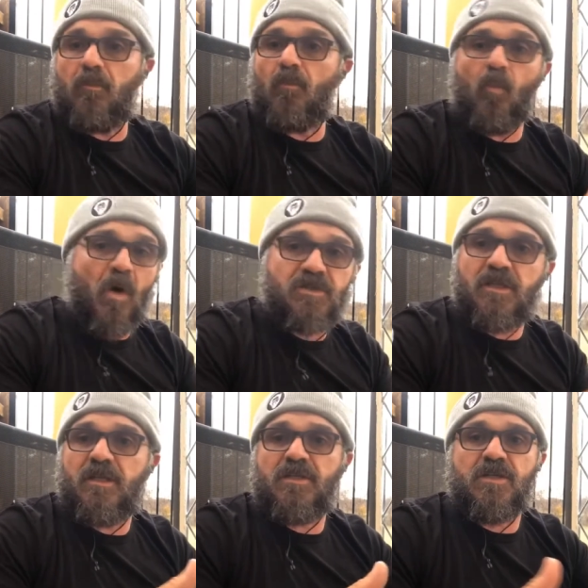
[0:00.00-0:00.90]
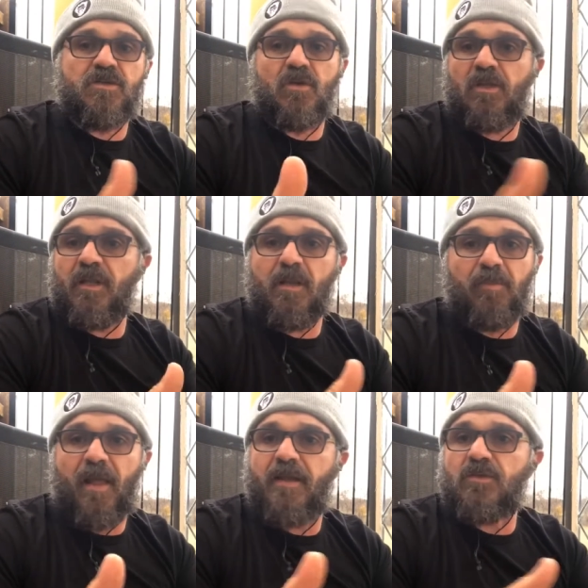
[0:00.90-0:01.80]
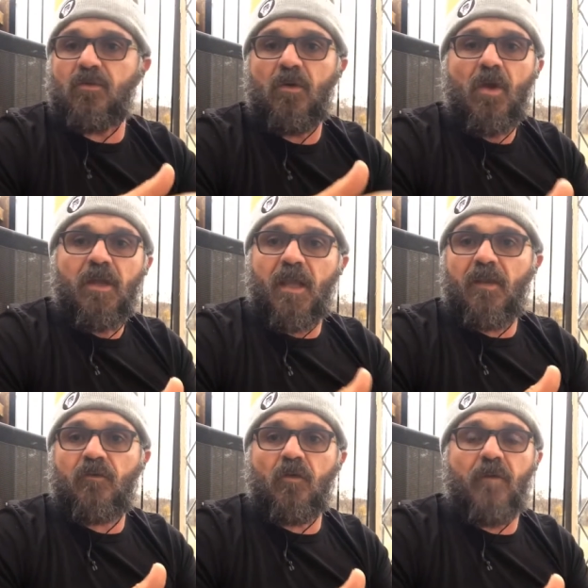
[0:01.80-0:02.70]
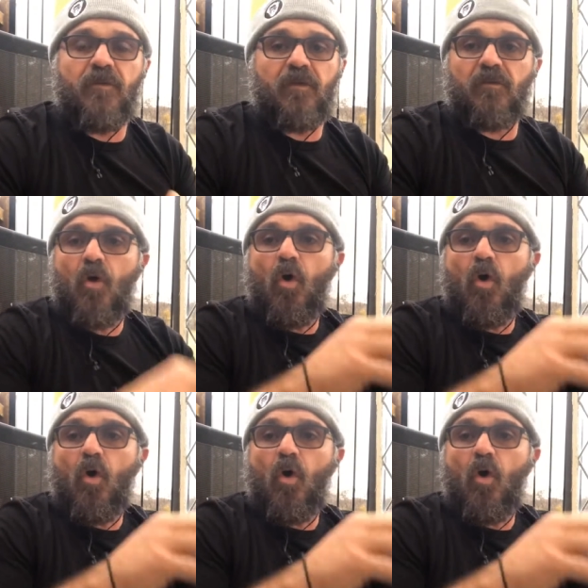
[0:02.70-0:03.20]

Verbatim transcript: washing dishes or cleaning plates or getting service things.